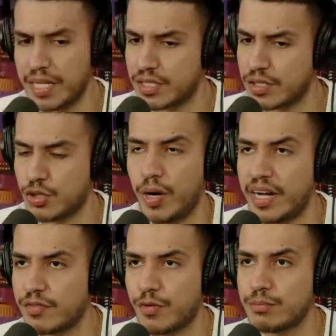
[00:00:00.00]
that's
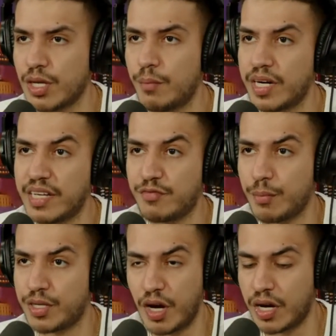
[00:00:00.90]
direct from somebody
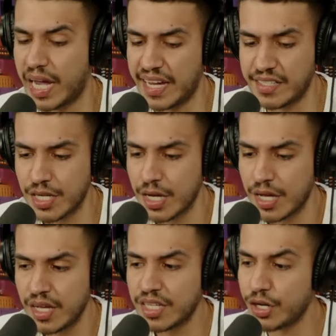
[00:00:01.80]
from a young age.
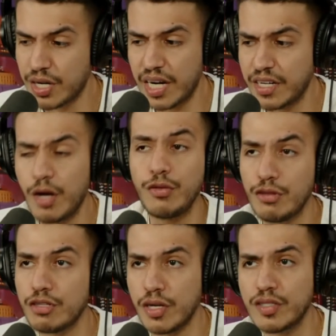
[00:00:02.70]
You're going to go
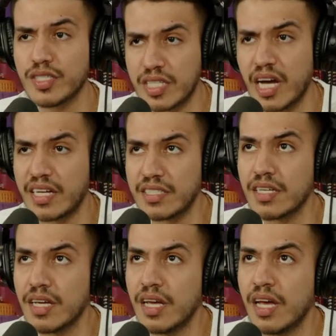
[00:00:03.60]
through the trenches, guys.
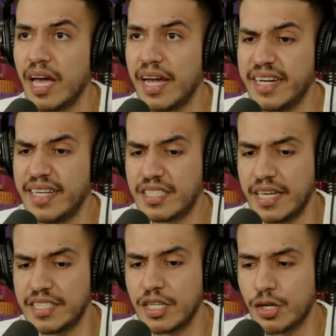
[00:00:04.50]
And
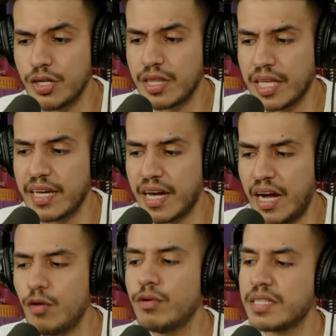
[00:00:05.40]
it's a good thing.
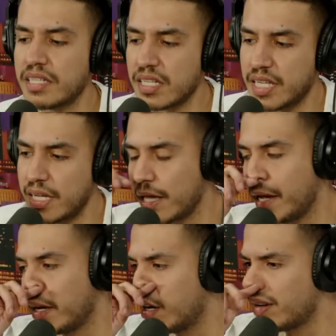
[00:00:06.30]
I always like to say
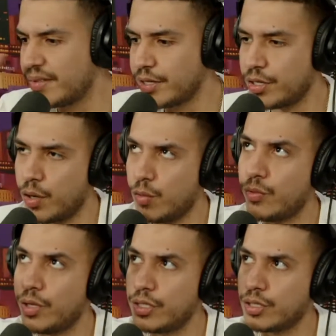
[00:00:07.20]
that,
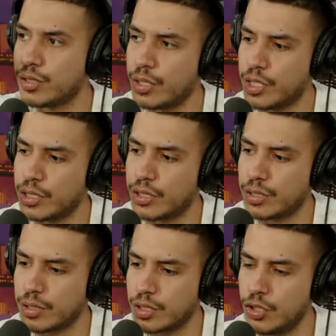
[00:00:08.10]

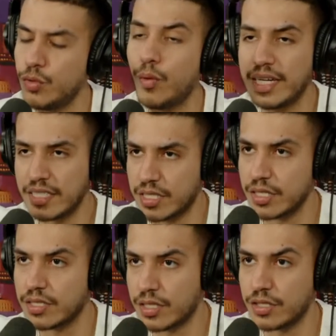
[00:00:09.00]
there's two ways
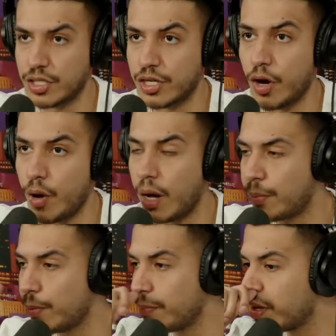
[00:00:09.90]
to go up.